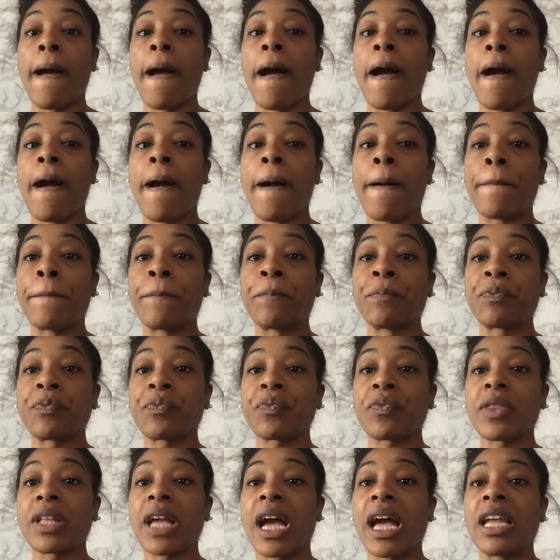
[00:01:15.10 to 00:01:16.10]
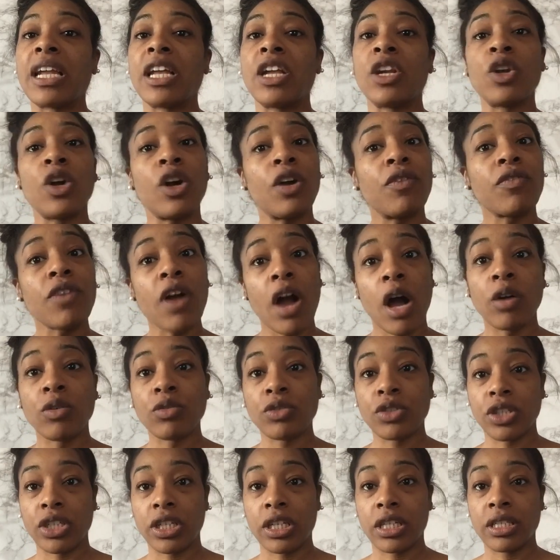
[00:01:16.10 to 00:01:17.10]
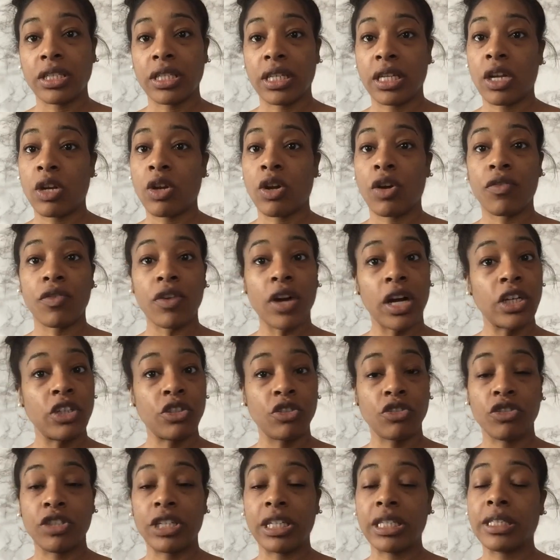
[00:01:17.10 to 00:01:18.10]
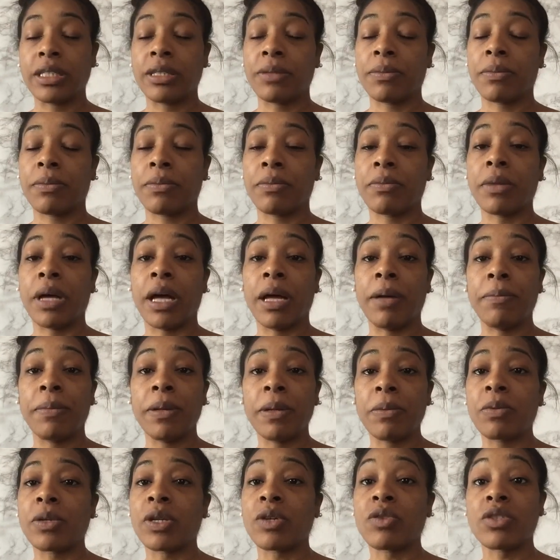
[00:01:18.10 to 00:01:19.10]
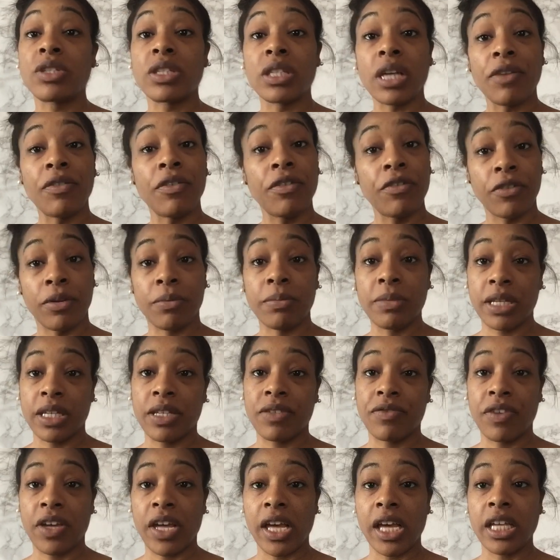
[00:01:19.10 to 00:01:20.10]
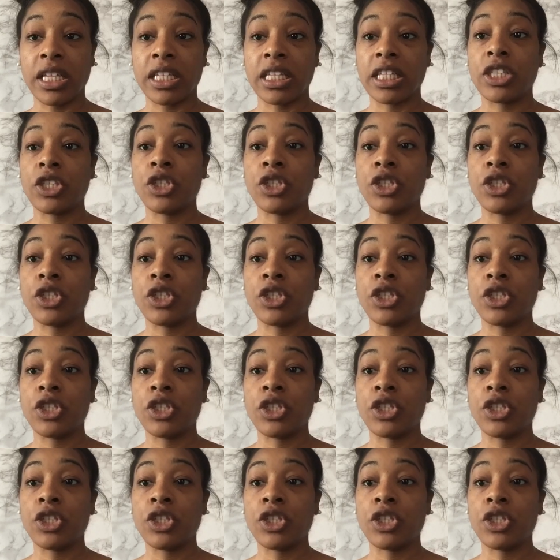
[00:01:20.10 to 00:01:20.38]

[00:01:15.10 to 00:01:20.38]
And a lot of cultures and a lot of countries, people don't suffer from these things.